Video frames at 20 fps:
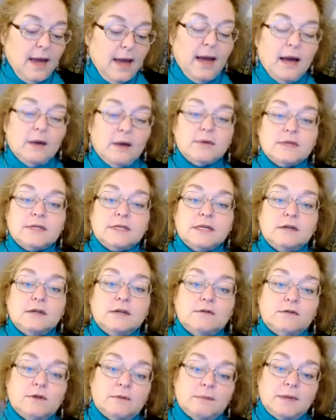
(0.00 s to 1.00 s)
How it's
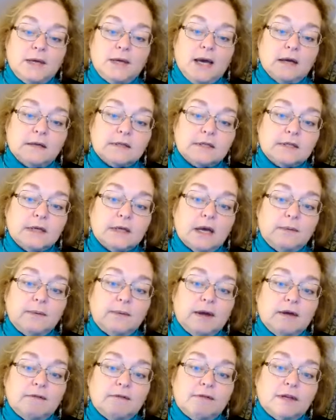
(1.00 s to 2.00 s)
seen from the outside,
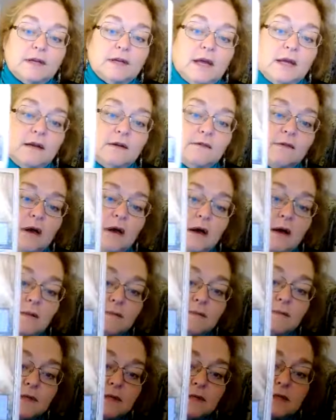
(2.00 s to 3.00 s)
we have the Nine of
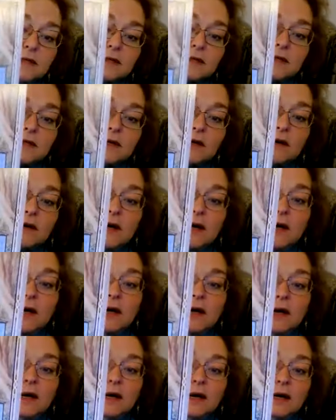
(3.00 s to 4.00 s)
Cups. This is a
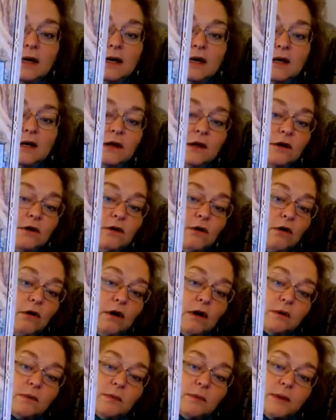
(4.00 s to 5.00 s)
healing
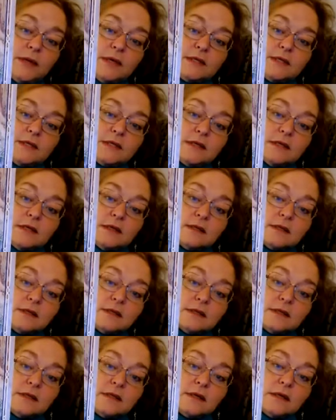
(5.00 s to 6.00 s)
card. We can see
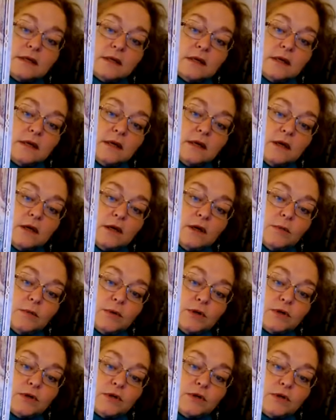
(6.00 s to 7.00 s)
this
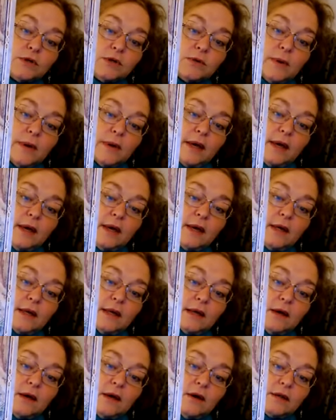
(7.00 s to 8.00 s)
person doing
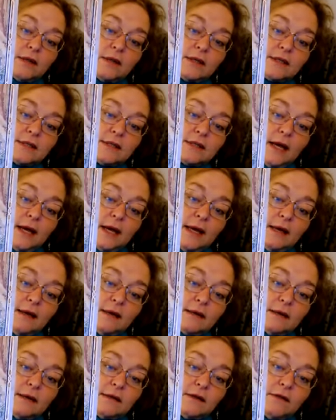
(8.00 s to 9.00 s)
healing on this
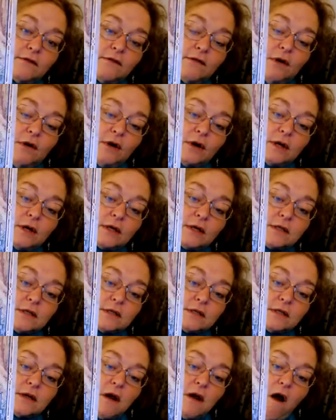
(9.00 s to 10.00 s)
night in the
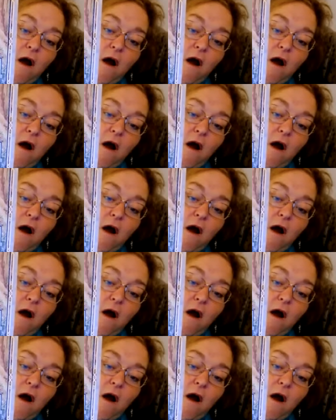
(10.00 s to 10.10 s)
forest.